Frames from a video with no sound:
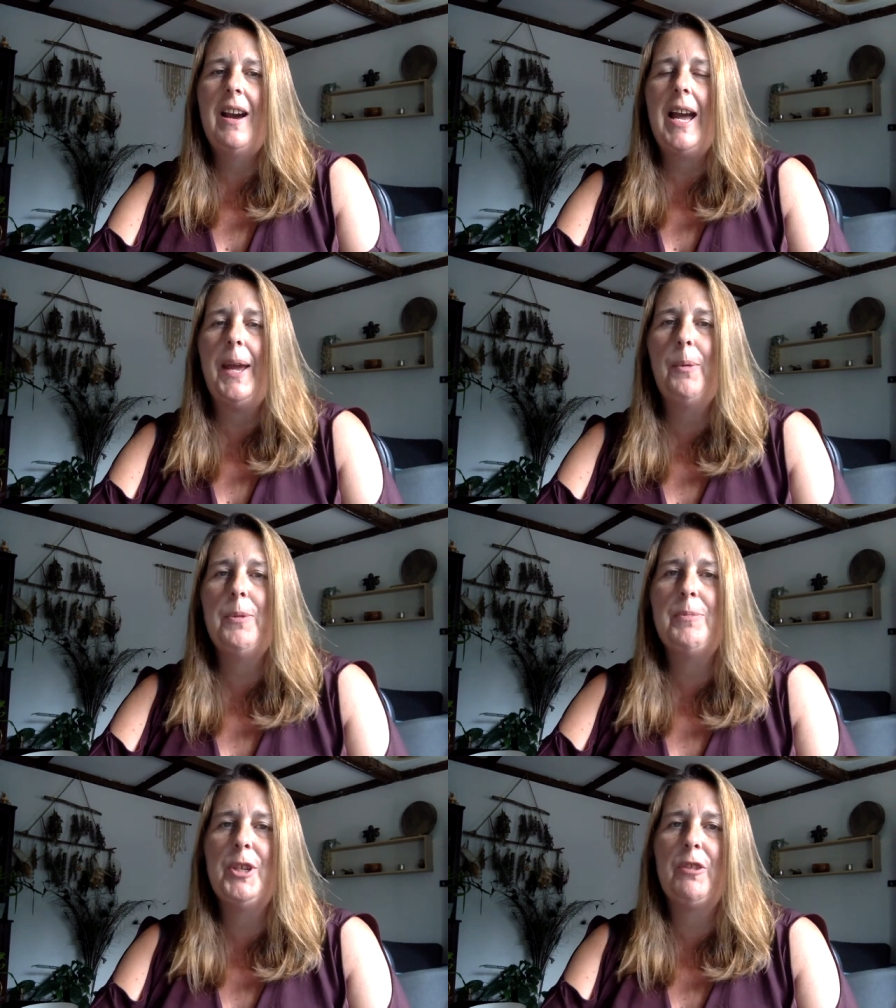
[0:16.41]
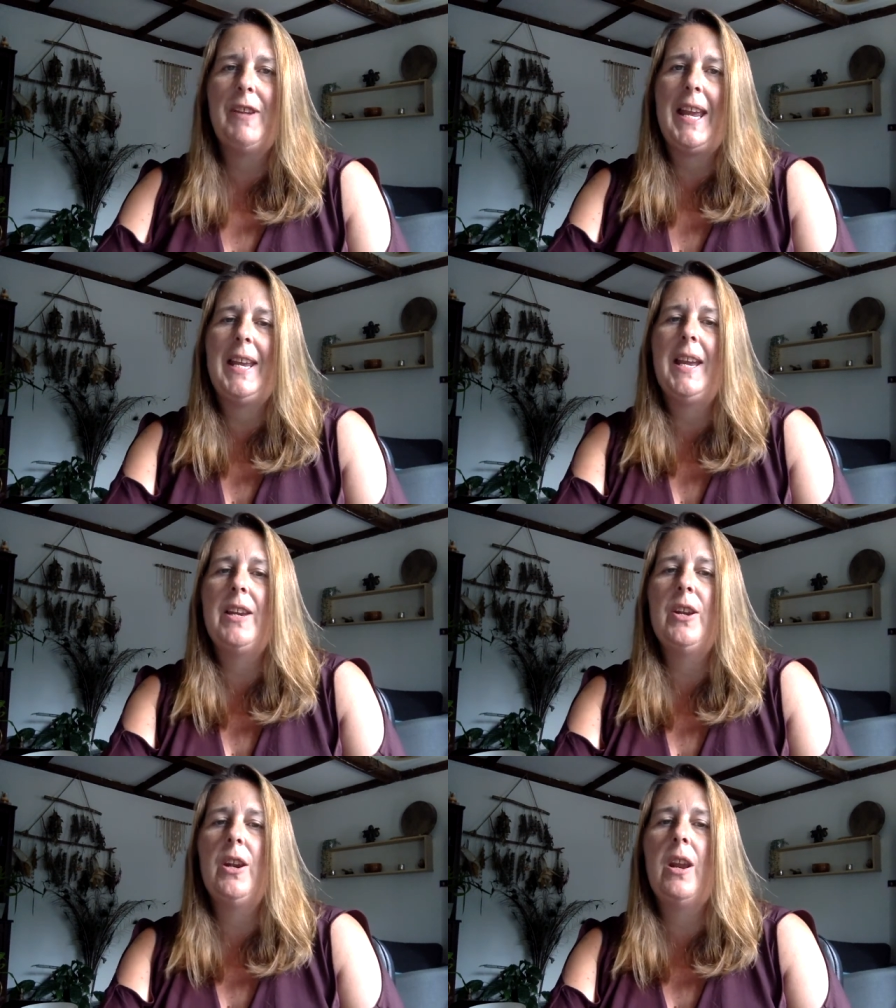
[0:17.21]
I help them to create
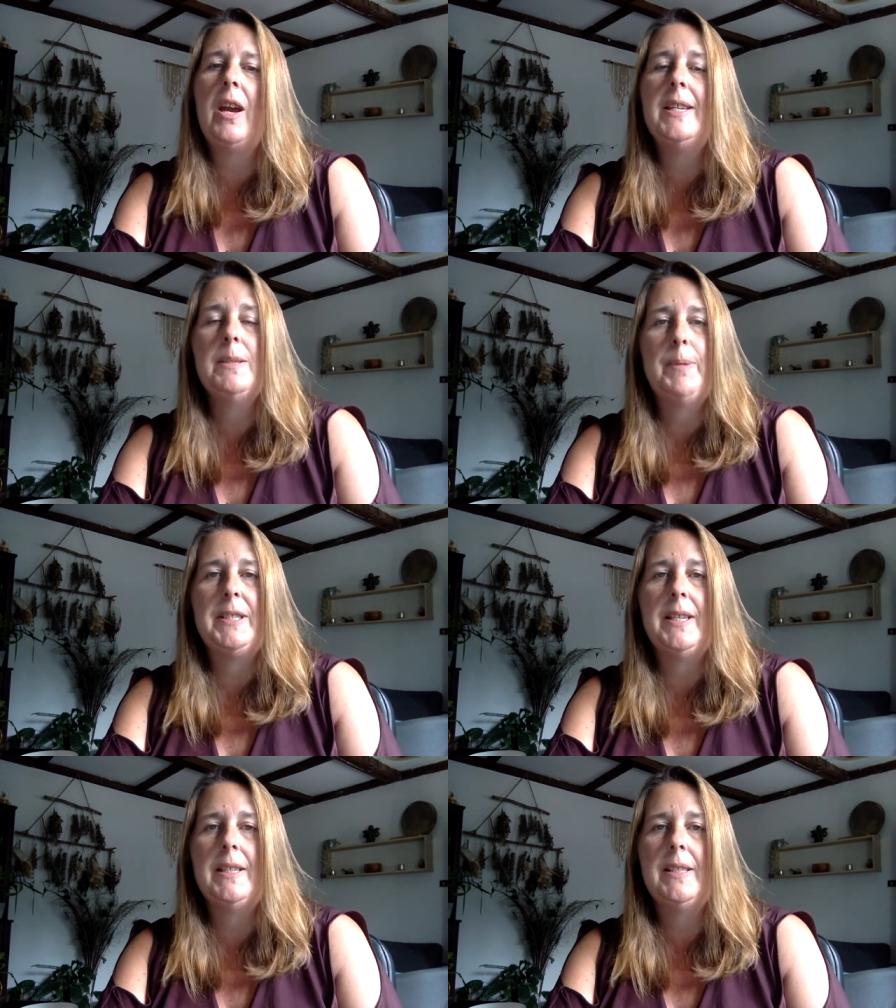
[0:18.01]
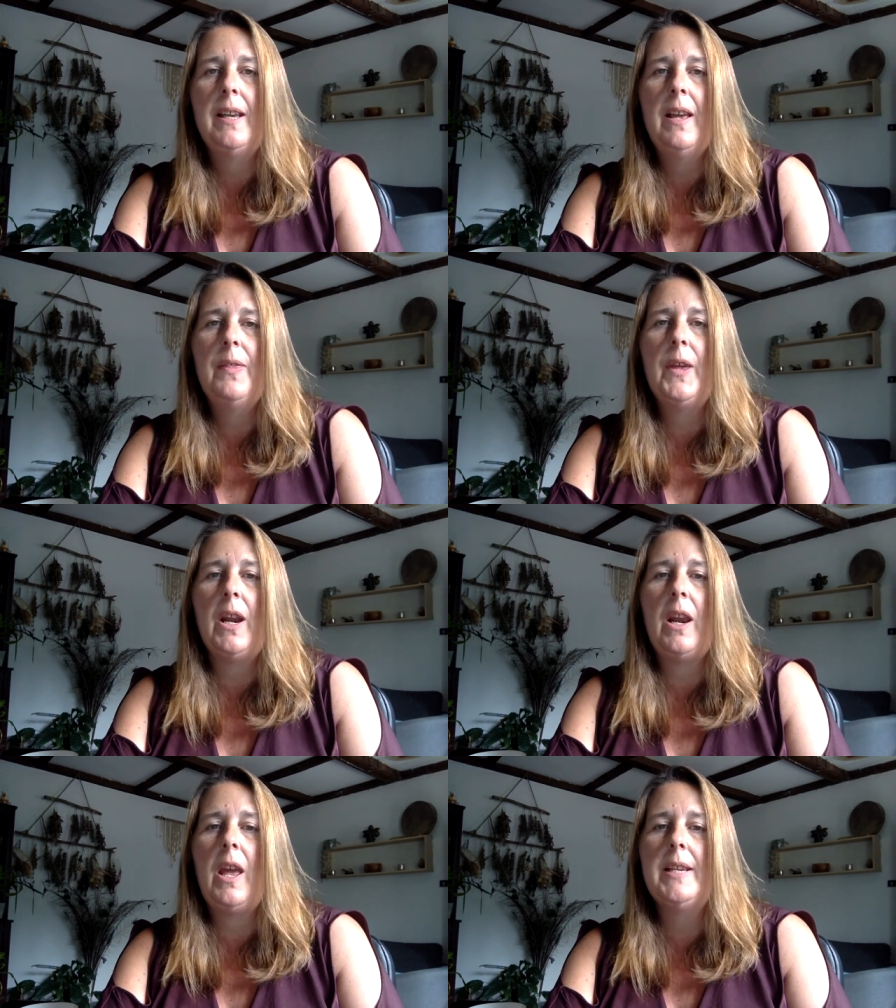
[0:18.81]
an aligned business that
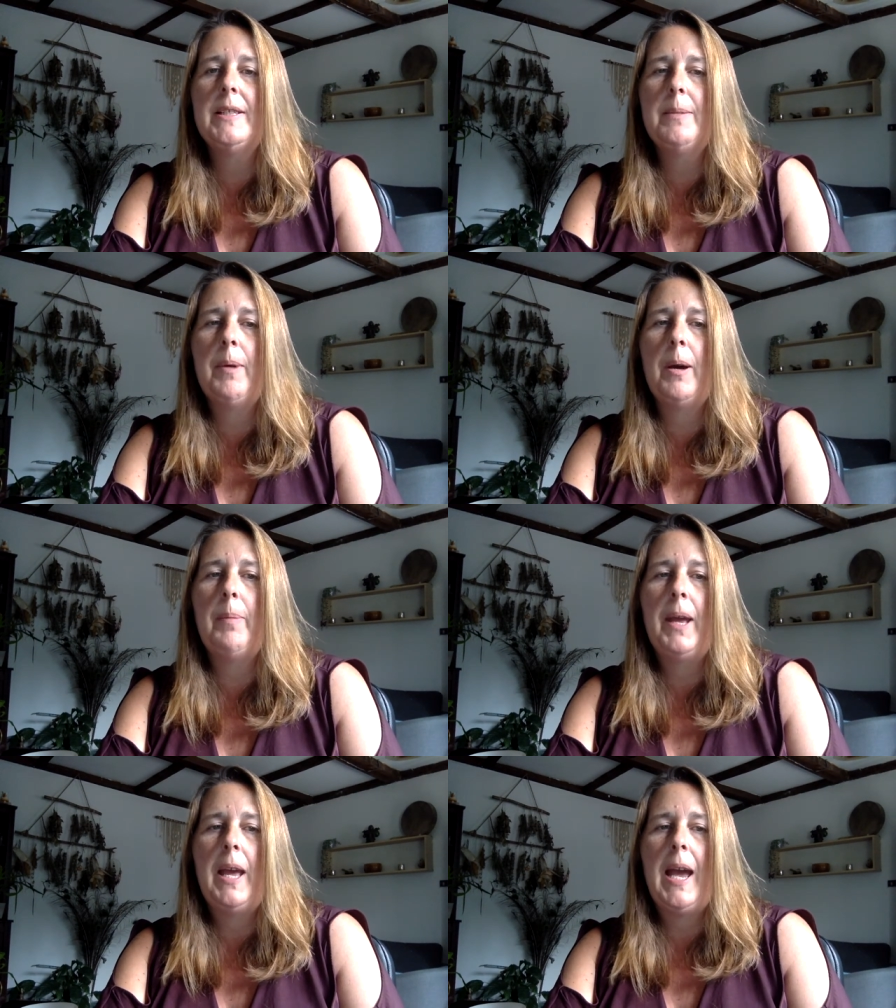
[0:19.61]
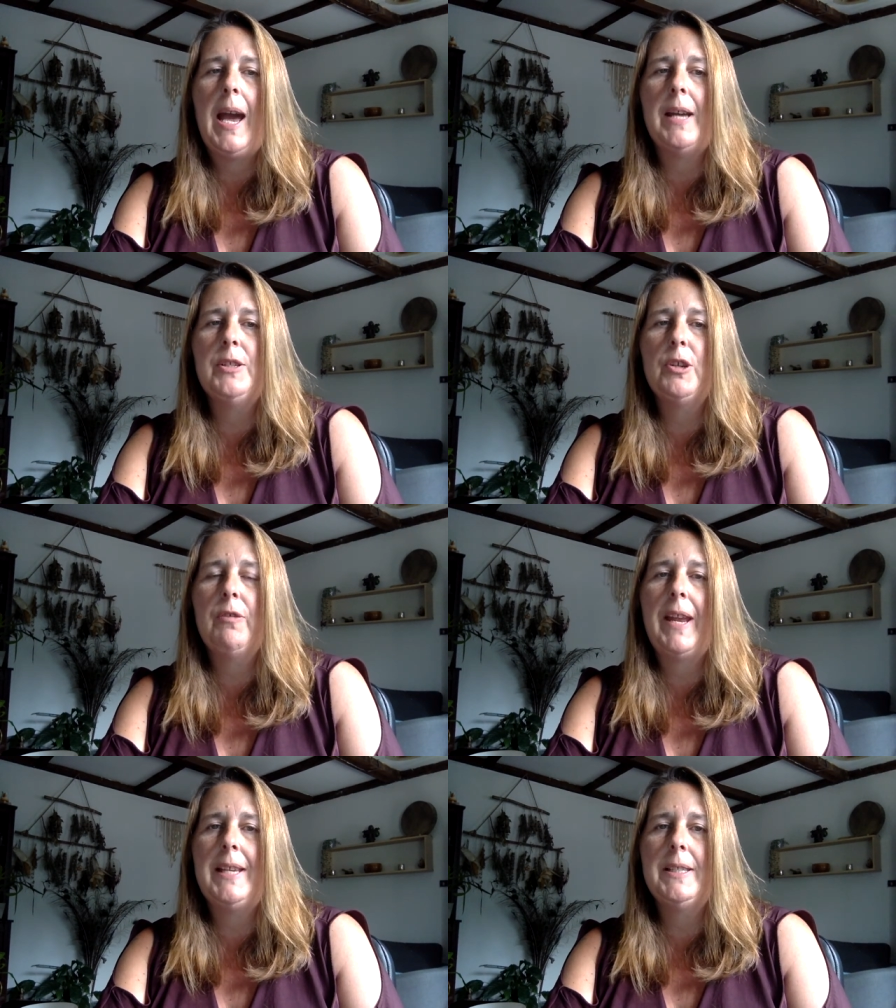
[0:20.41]
lights them up and
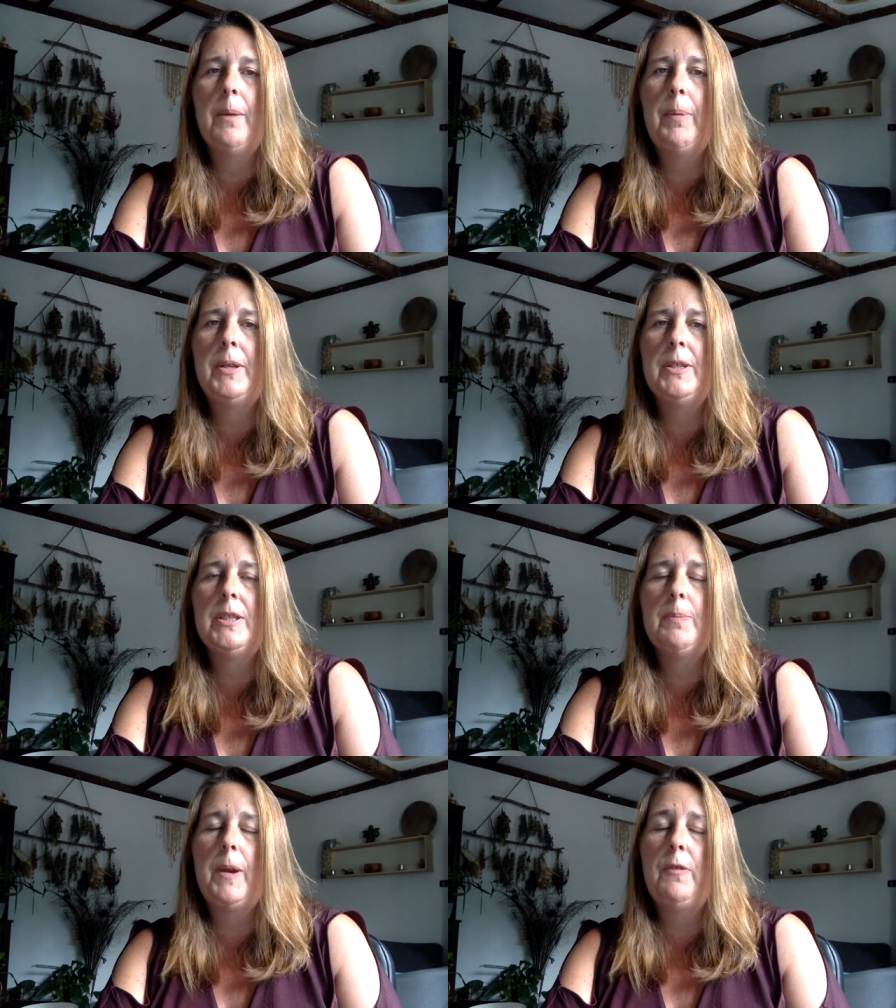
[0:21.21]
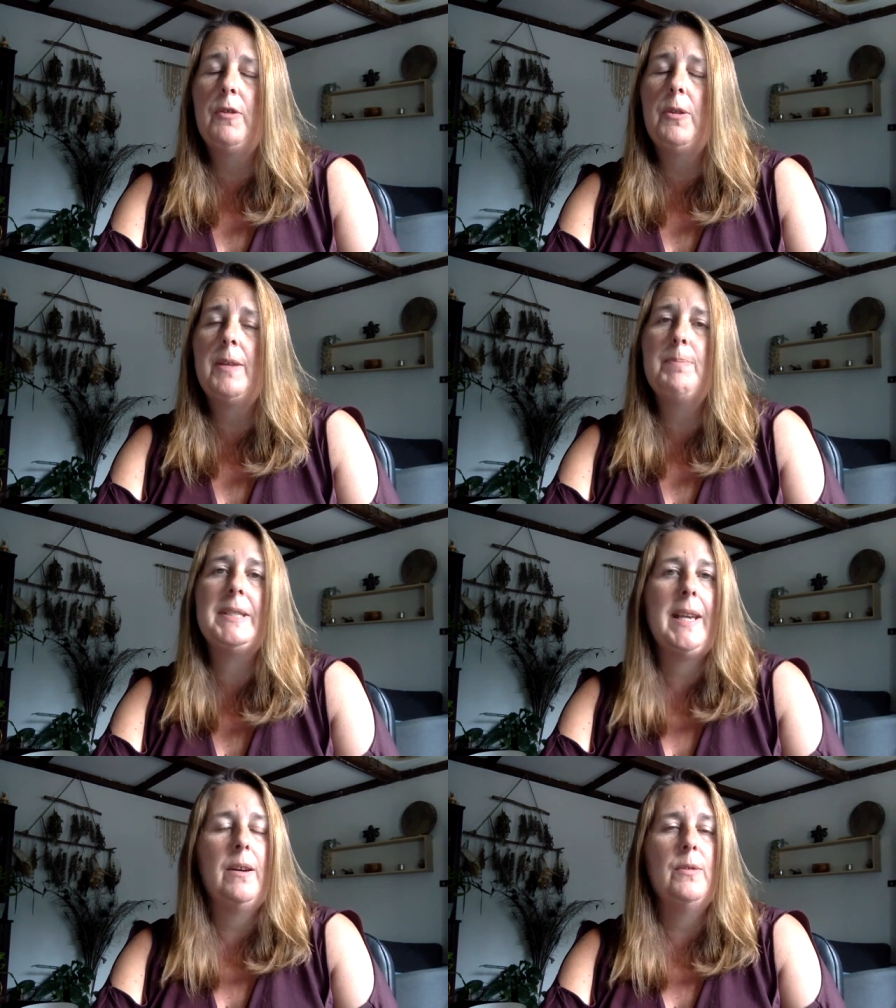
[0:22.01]
creates abundance both for
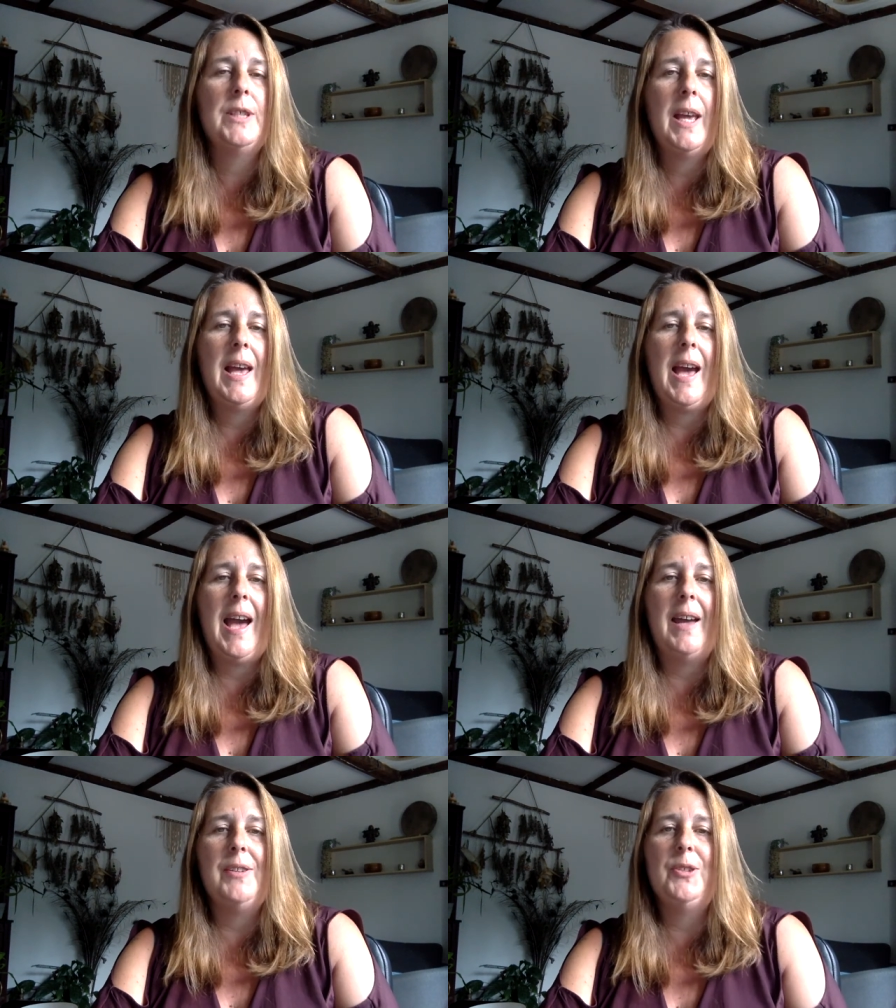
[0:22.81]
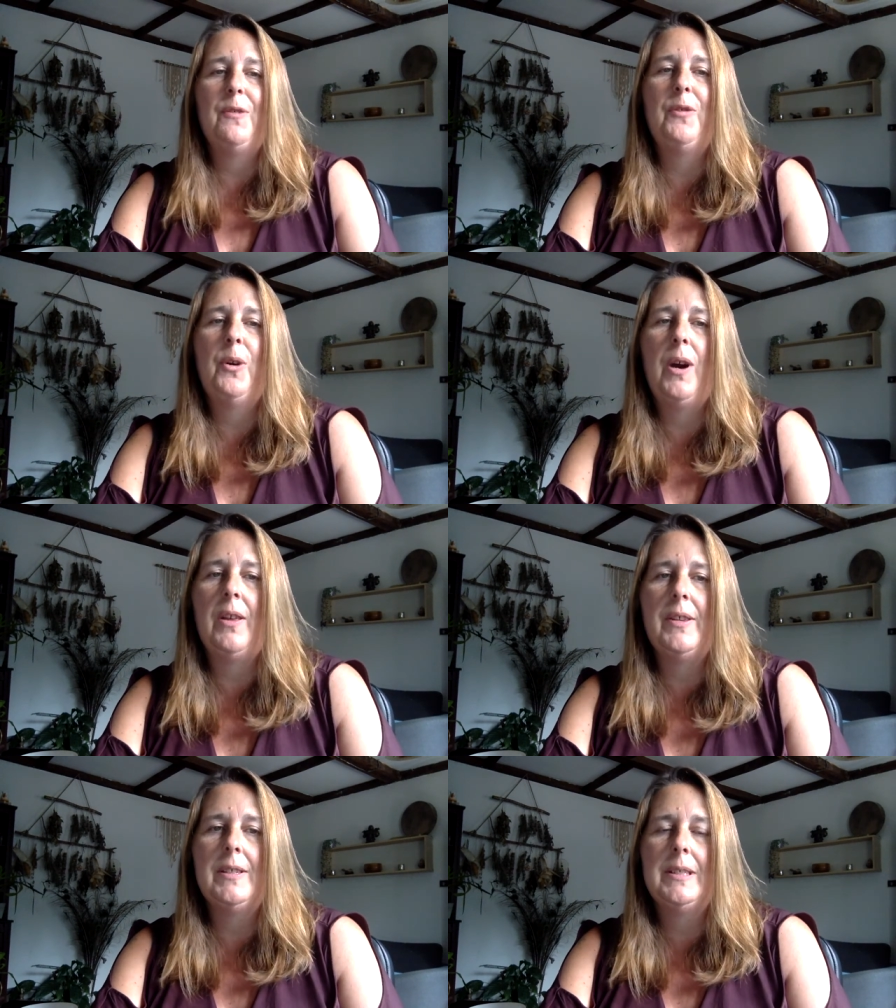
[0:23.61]
themselves and for
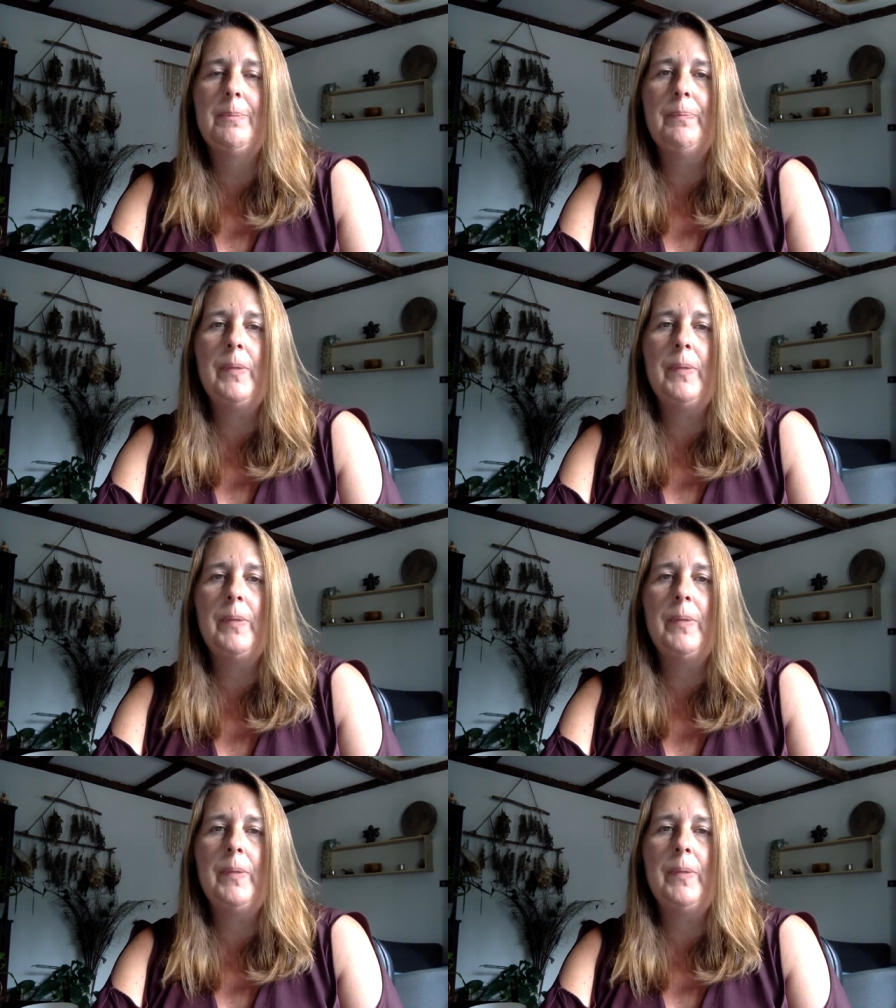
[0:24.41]
others.